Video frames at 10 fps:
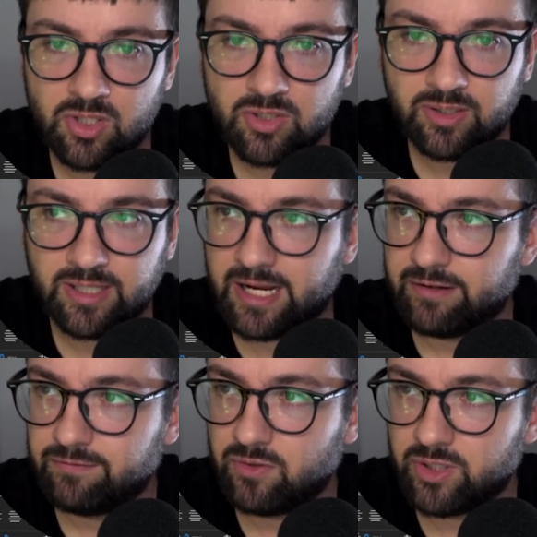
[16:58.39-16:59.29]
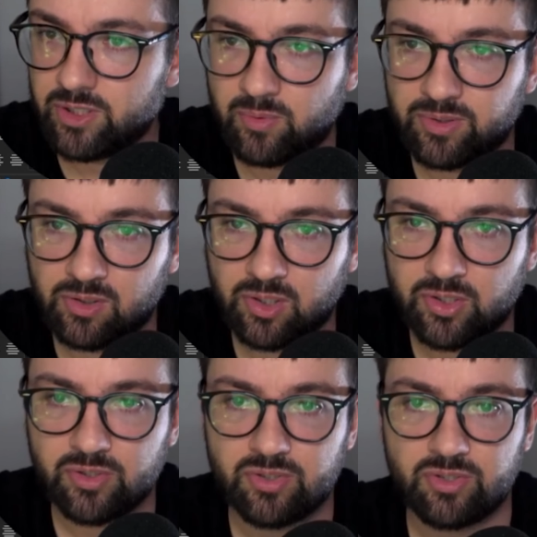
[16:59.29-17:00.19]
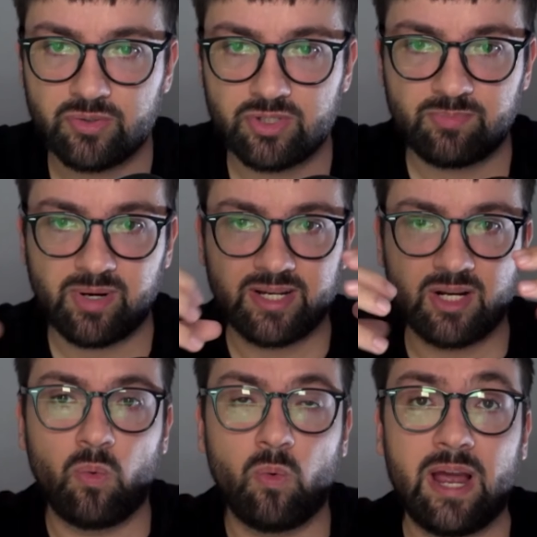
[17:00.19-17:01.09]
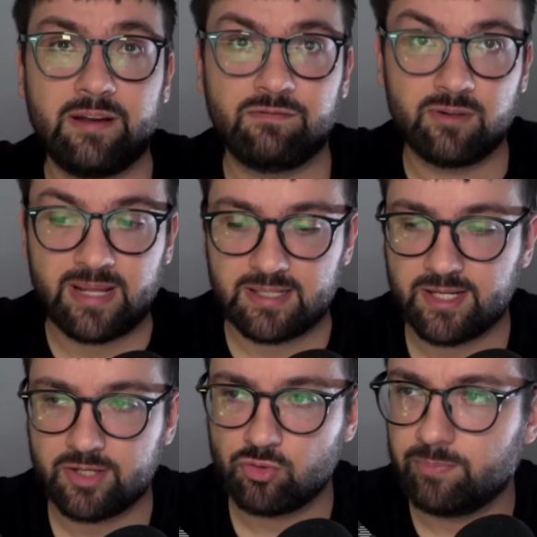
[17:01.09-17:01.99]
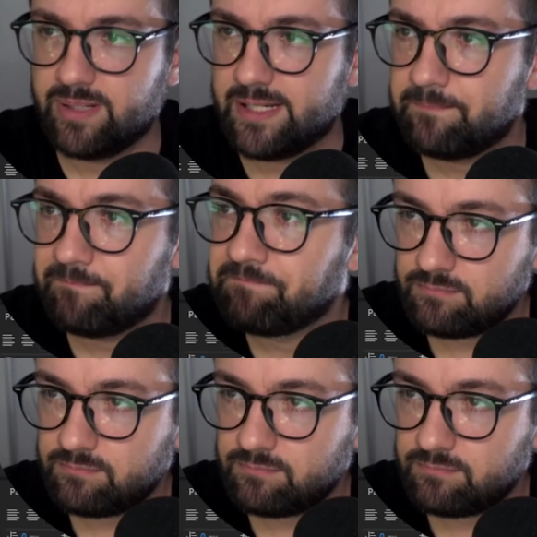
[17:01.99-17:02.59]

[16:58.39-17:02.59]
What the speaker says: and how far you want the glow to spread away from that central beam.